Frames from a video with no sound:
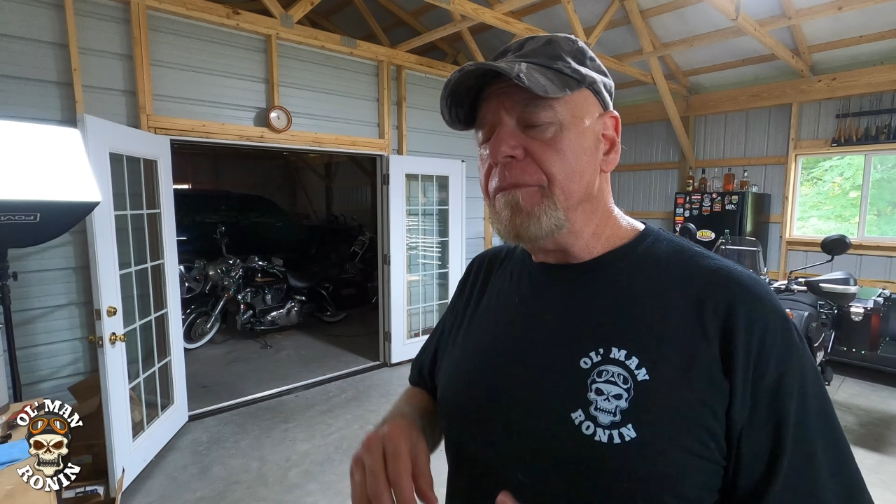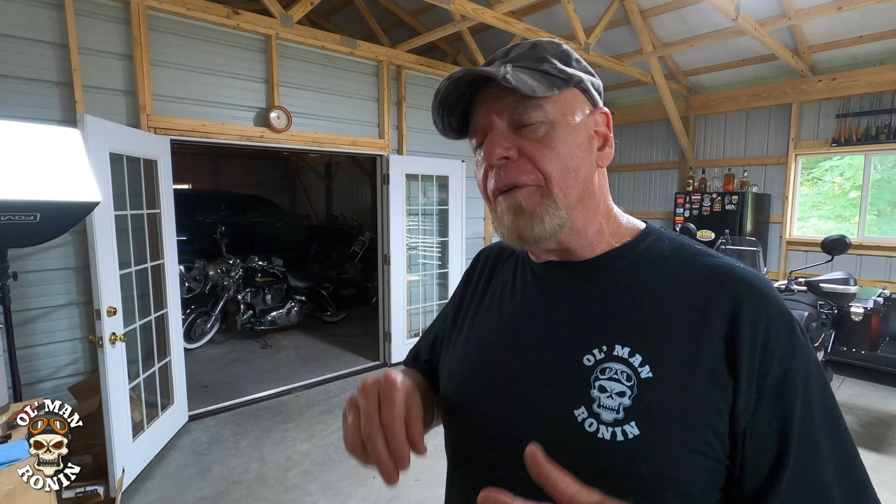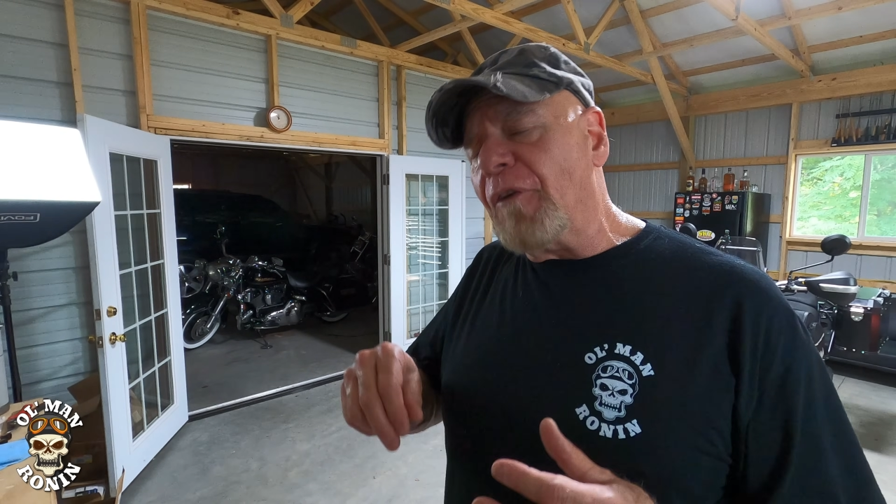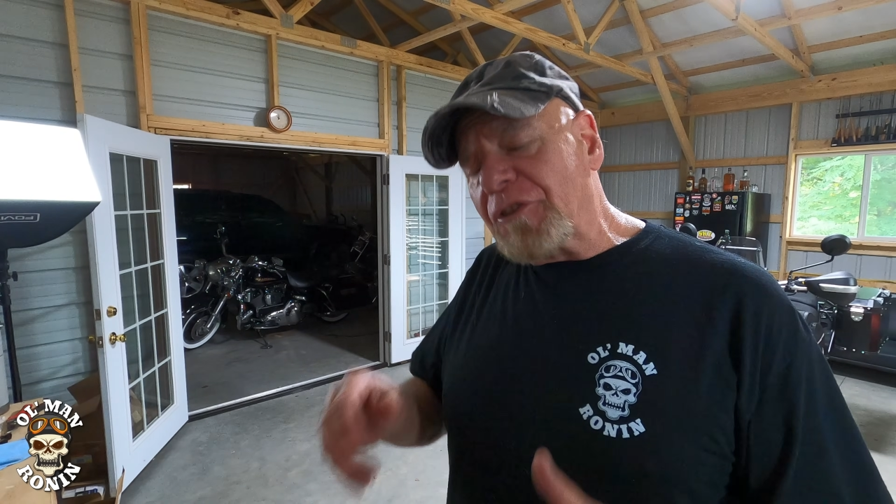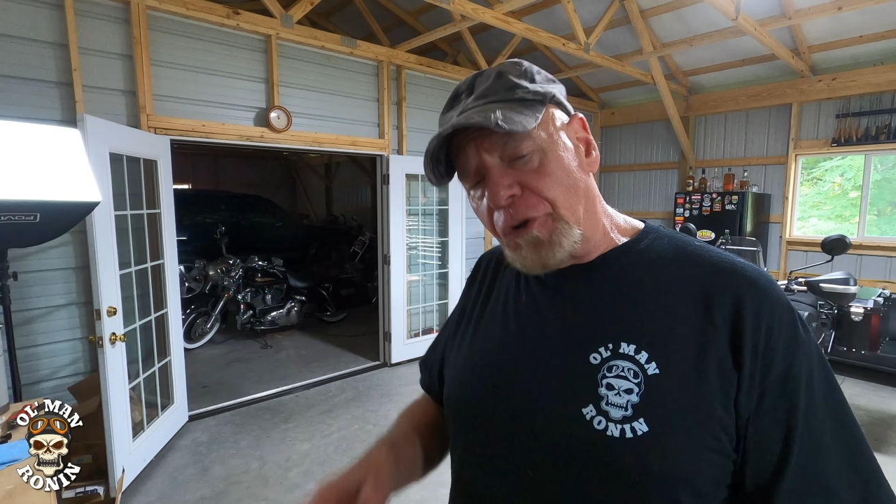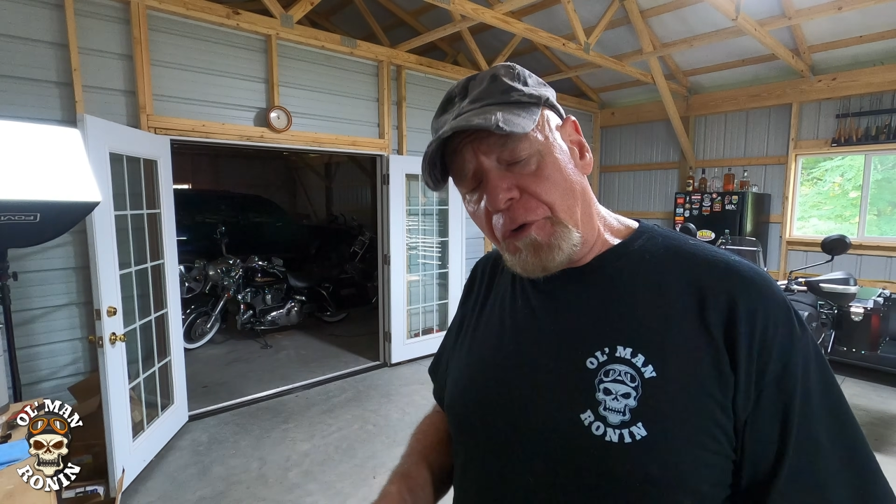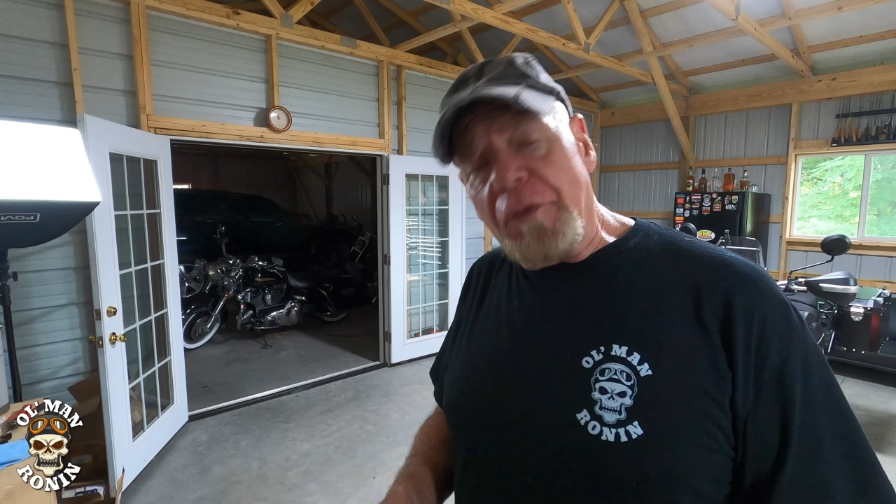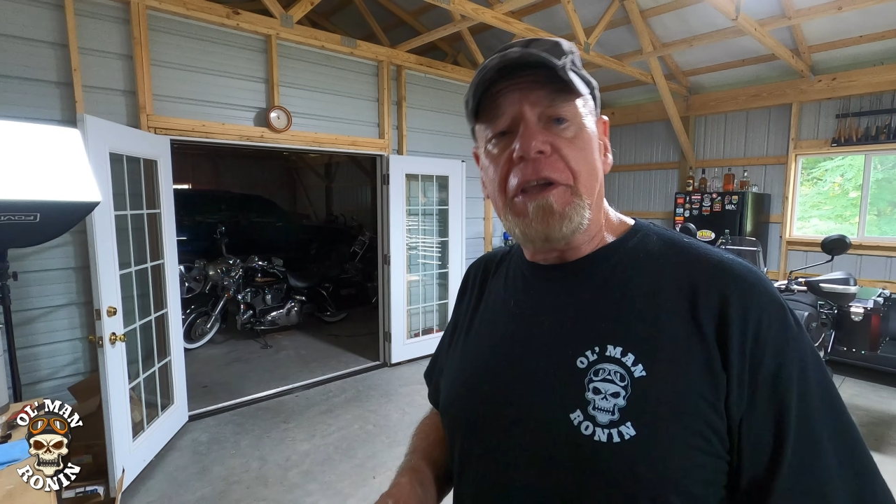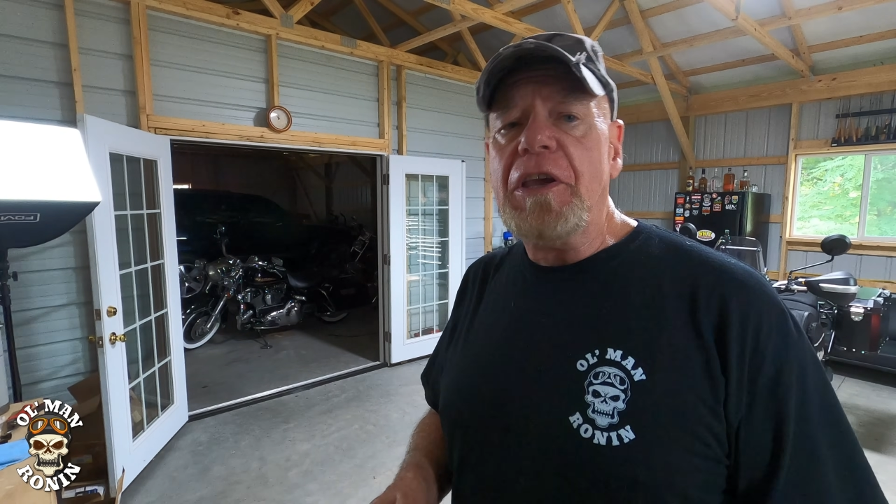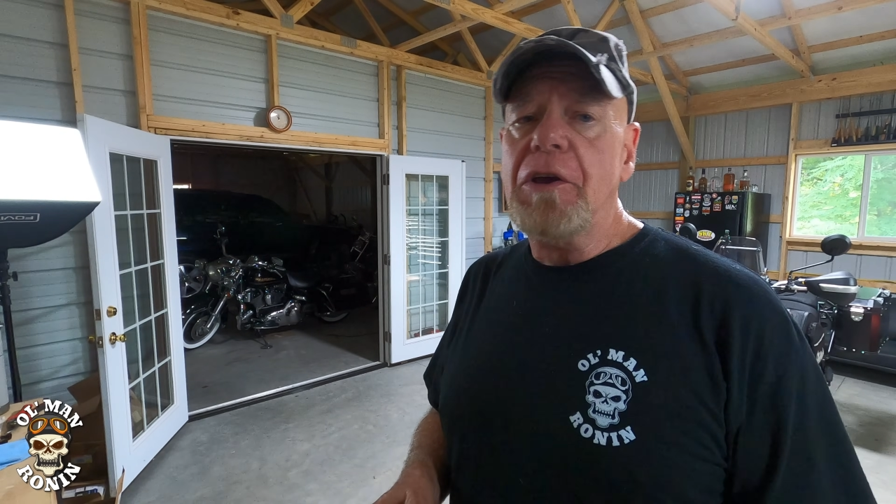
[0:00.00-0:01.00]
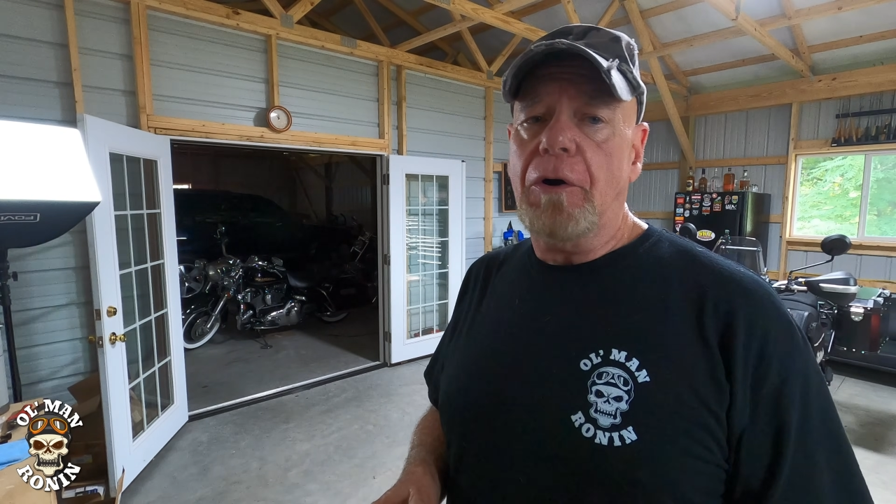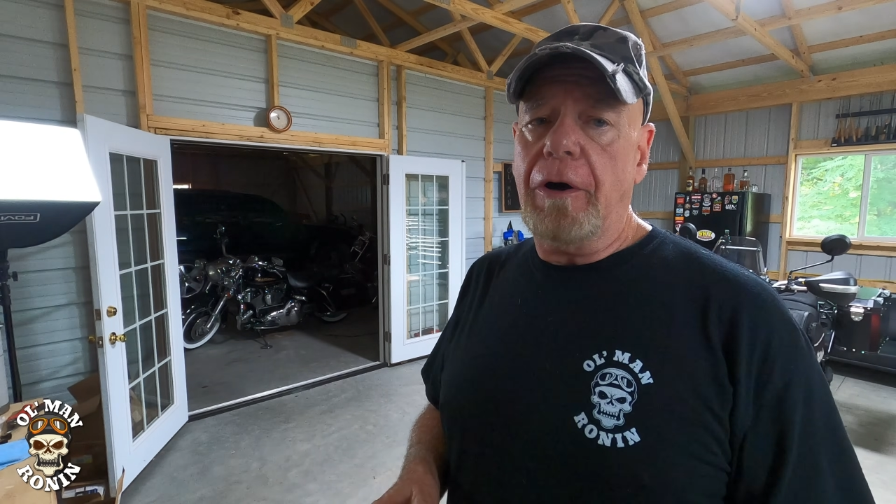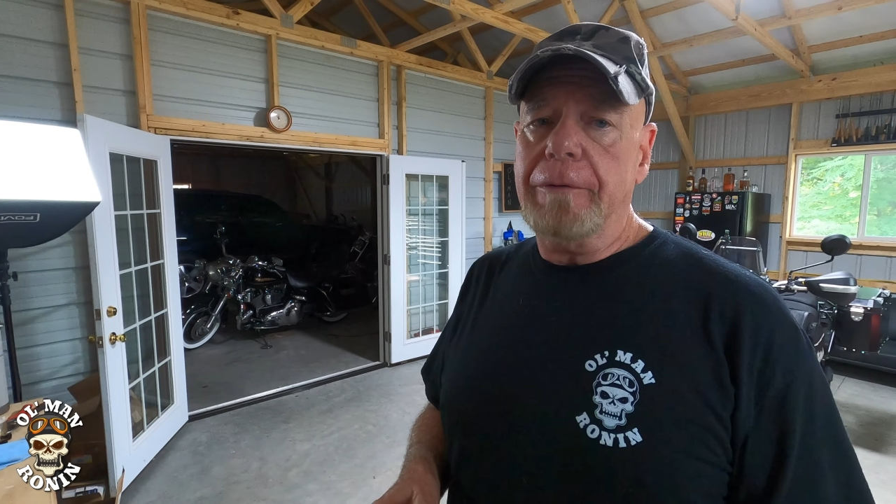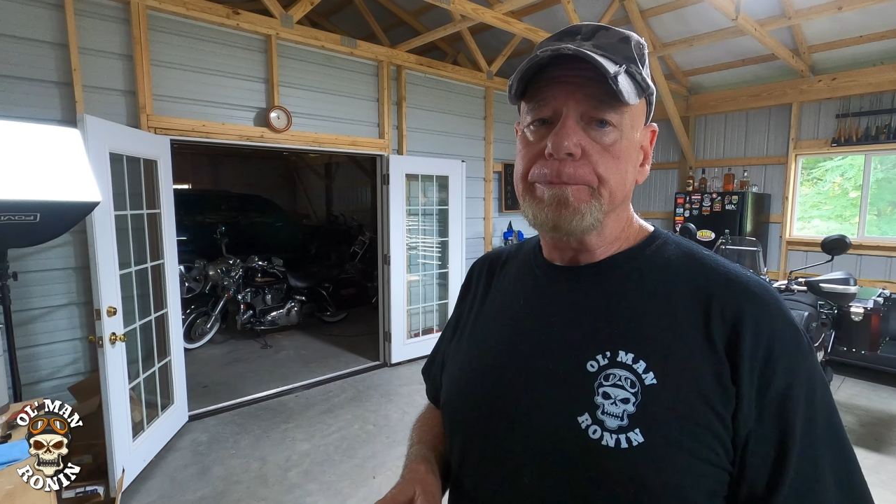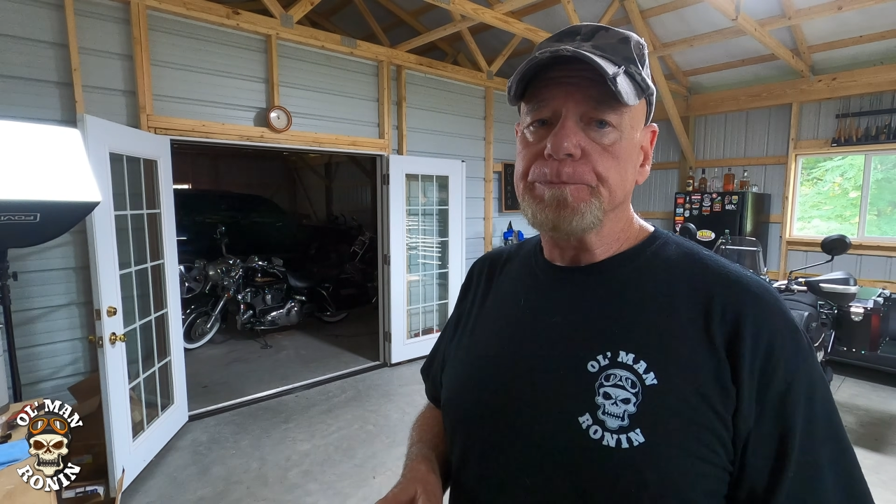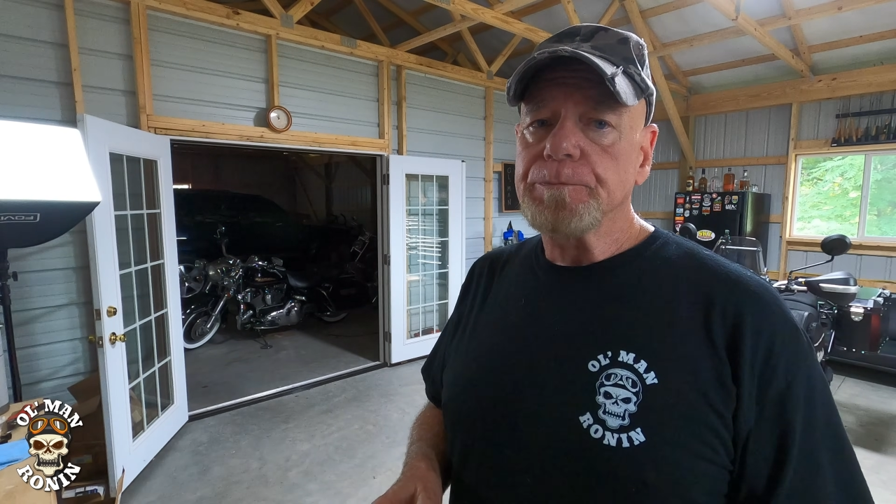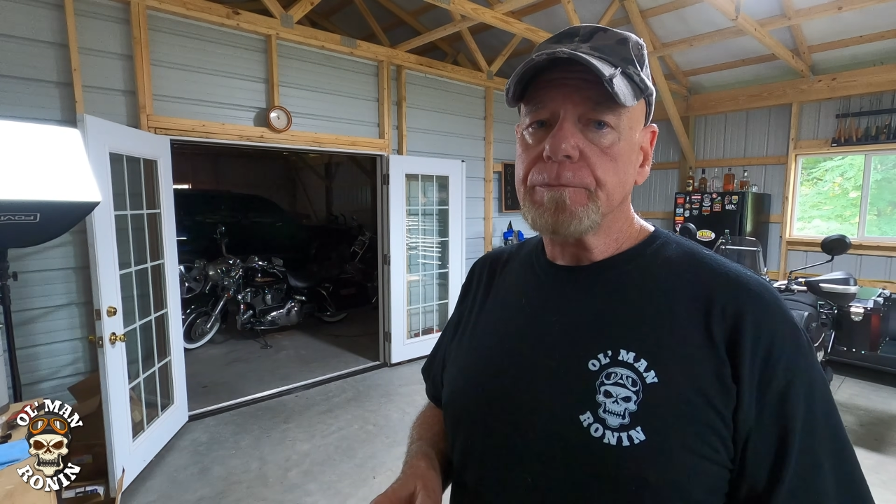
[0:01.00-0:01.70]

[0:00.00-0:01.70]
if I turn the key on,